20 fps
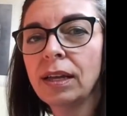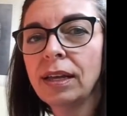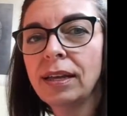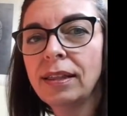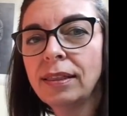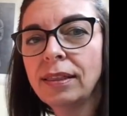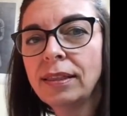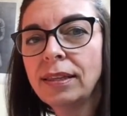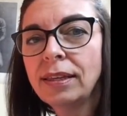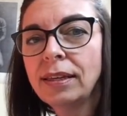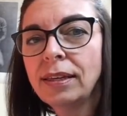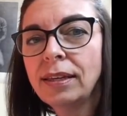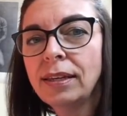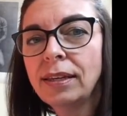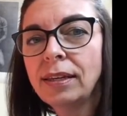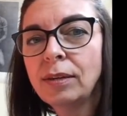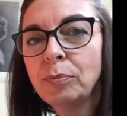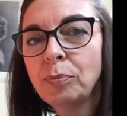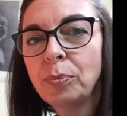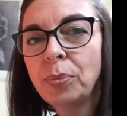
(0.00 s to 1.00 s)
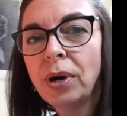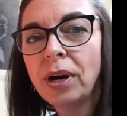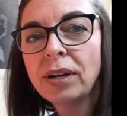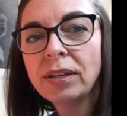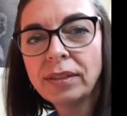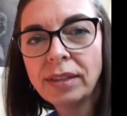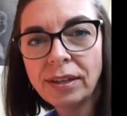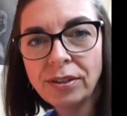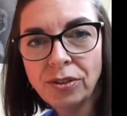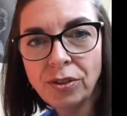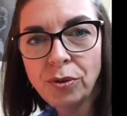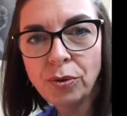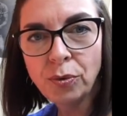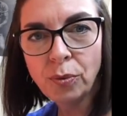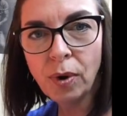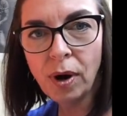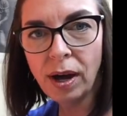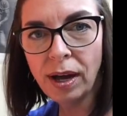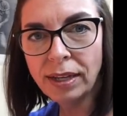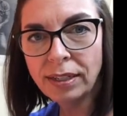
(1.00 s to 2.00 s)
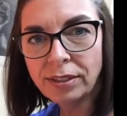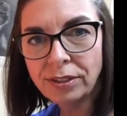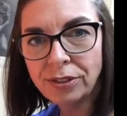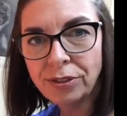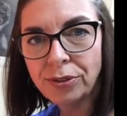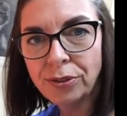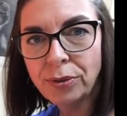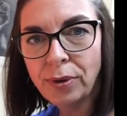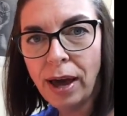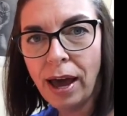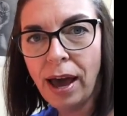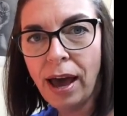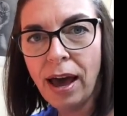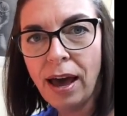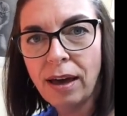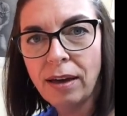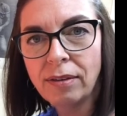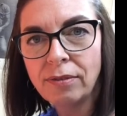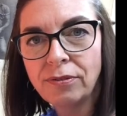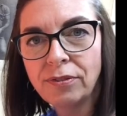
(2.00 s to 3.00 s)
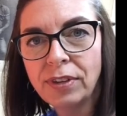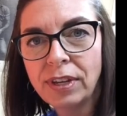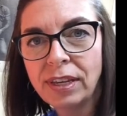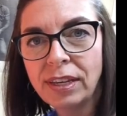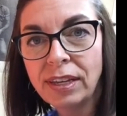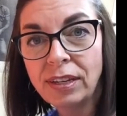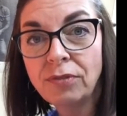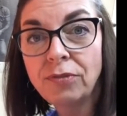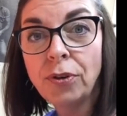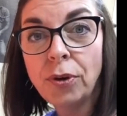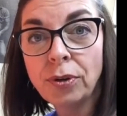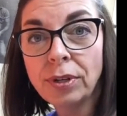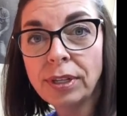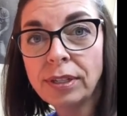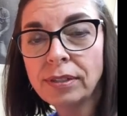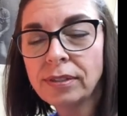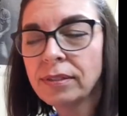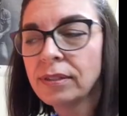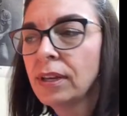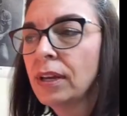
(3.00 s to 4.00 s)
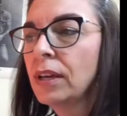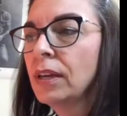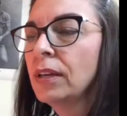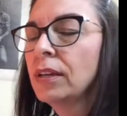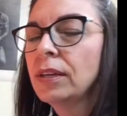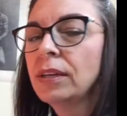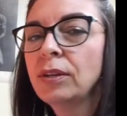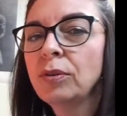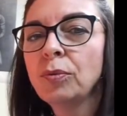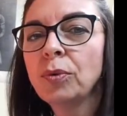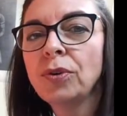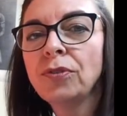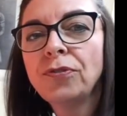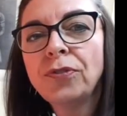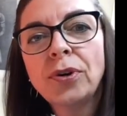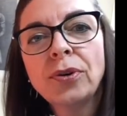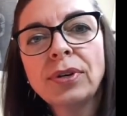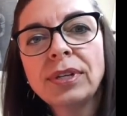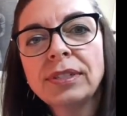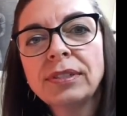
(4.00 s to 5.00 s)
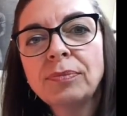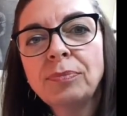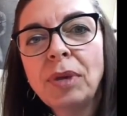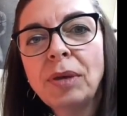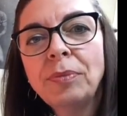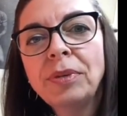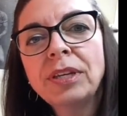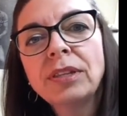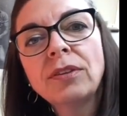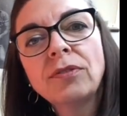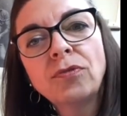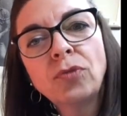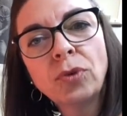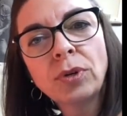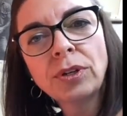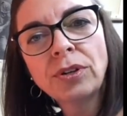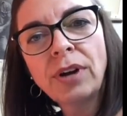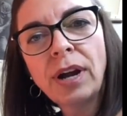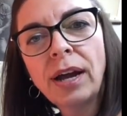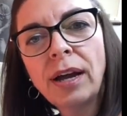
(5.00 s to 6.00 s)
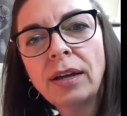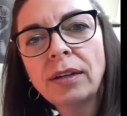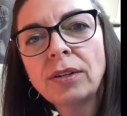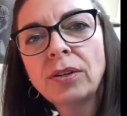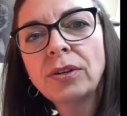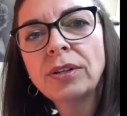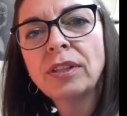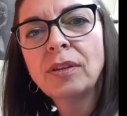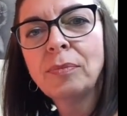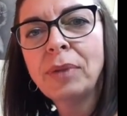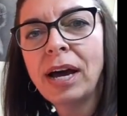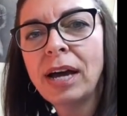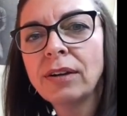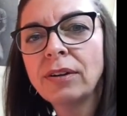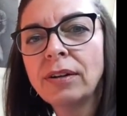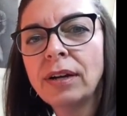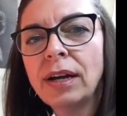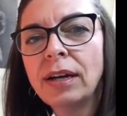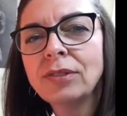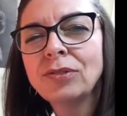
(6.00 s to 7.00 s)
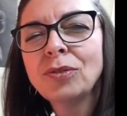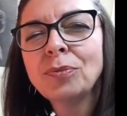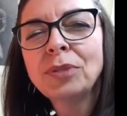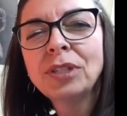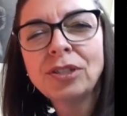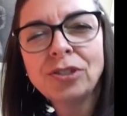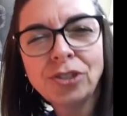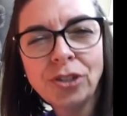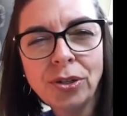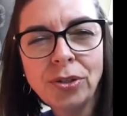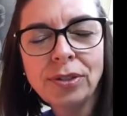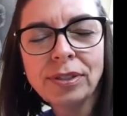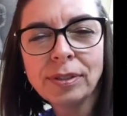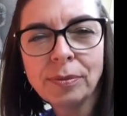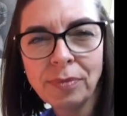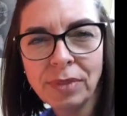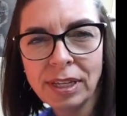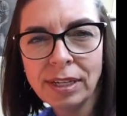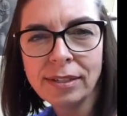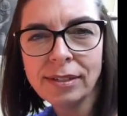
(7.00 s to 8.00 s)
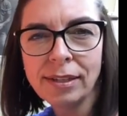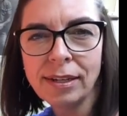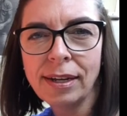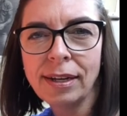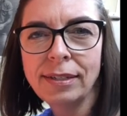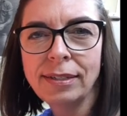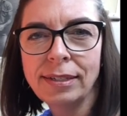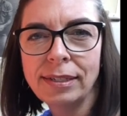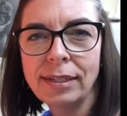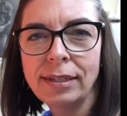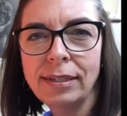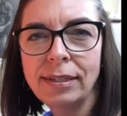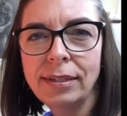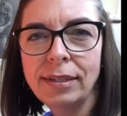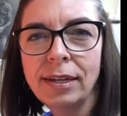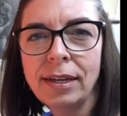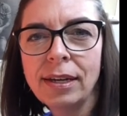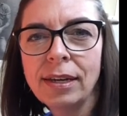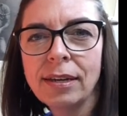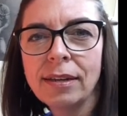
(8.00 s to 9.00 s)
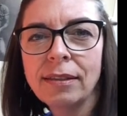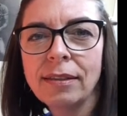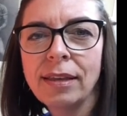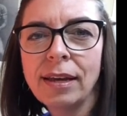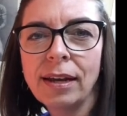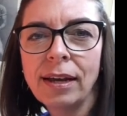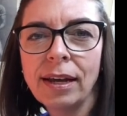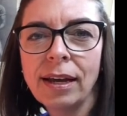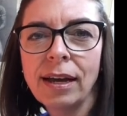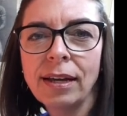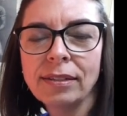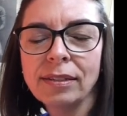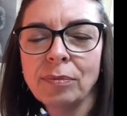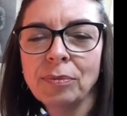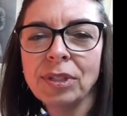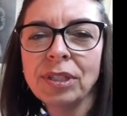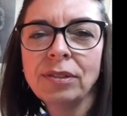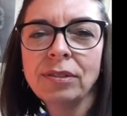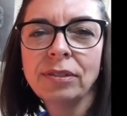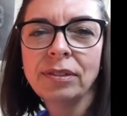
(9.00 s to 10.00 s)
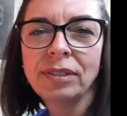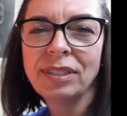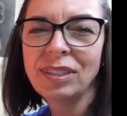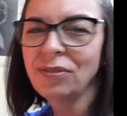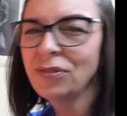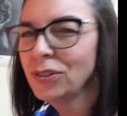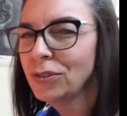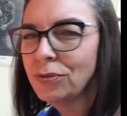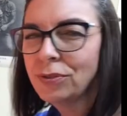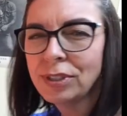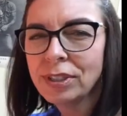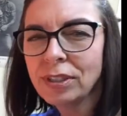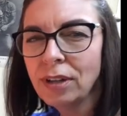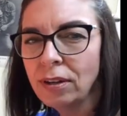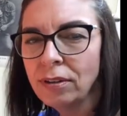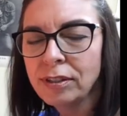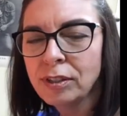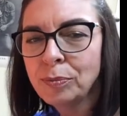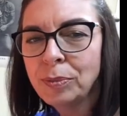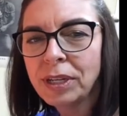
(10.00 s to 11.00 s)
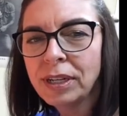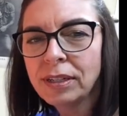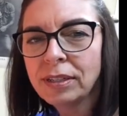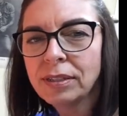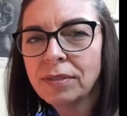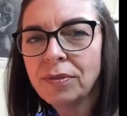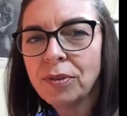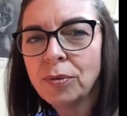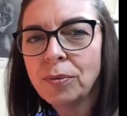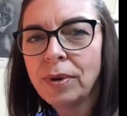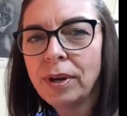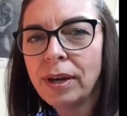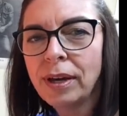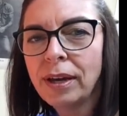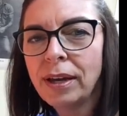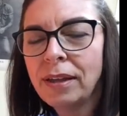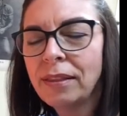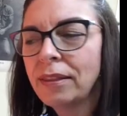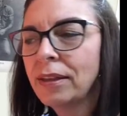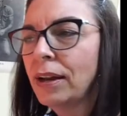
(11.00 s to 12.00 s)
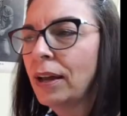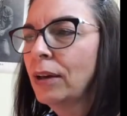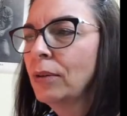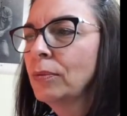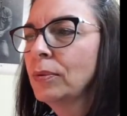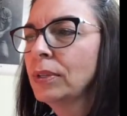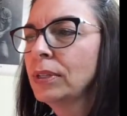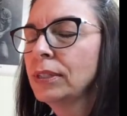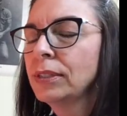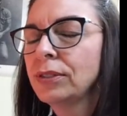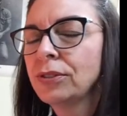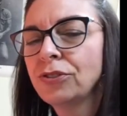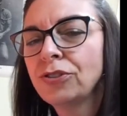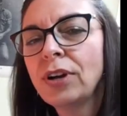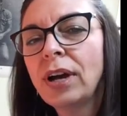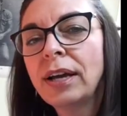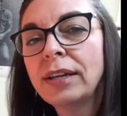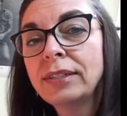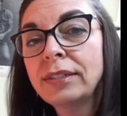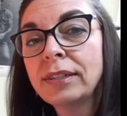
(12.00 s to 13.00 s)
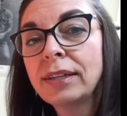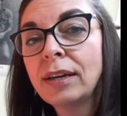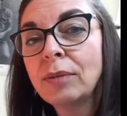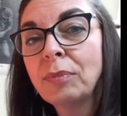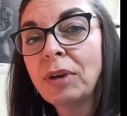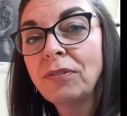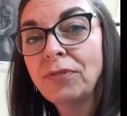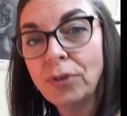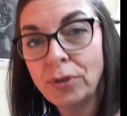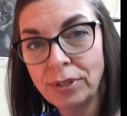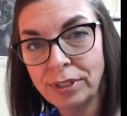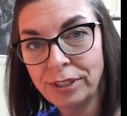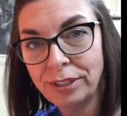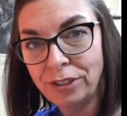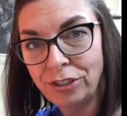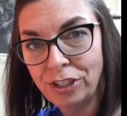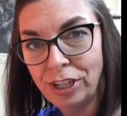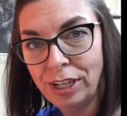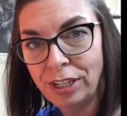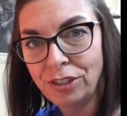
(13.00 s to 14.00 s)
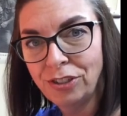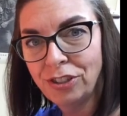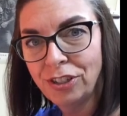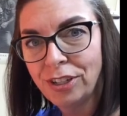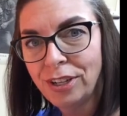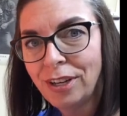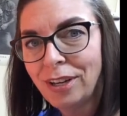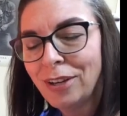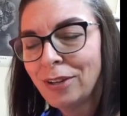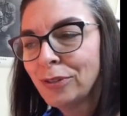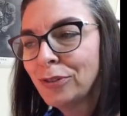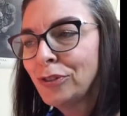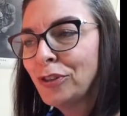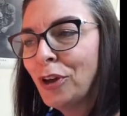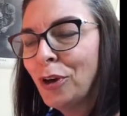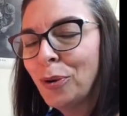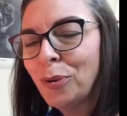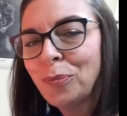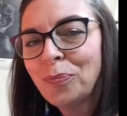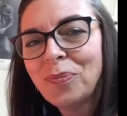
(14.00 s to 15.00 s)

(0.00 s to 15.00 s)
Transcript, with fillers: in the part that you want to have in focus, it will focus maybe in the foreground or in the background. So I'm going to show you some things that I did that I got some little different results because of the way that I was trying to get my focus to change. So